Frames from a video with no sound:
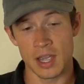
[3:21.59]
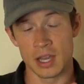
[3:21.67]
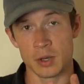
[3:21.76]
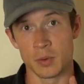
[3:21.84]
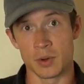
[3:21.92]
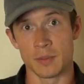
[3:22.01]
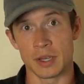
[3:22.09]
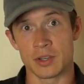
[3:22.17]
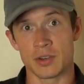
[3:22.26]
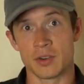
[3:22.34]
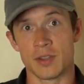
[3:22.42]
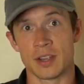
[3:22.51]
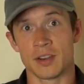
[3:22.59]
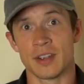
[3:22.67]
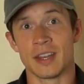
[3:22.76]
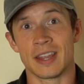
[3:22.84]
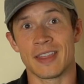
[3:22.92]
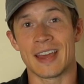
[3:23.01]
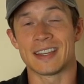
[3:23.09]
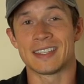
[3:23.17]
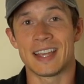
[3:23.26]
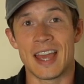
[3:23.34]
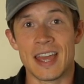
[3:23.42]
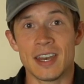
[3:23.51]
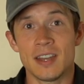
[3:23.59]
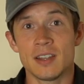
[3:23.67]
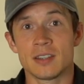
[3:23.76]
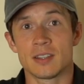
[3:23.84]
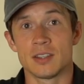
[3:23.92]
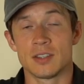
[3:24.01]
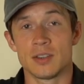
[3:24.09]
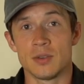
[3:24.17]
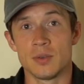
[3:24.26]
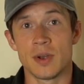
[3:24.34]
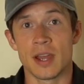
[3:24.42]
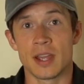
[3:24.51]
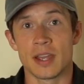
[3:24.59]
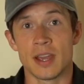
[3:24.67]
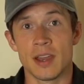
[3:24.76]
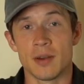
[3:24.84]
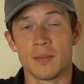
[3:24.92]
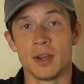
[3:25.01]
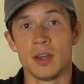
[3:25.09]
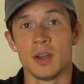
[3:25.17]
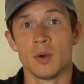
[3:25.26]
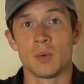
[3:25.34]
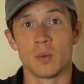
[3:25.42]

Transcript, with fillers: and you want to make sure that you're hitting that 10 to 2 a.m.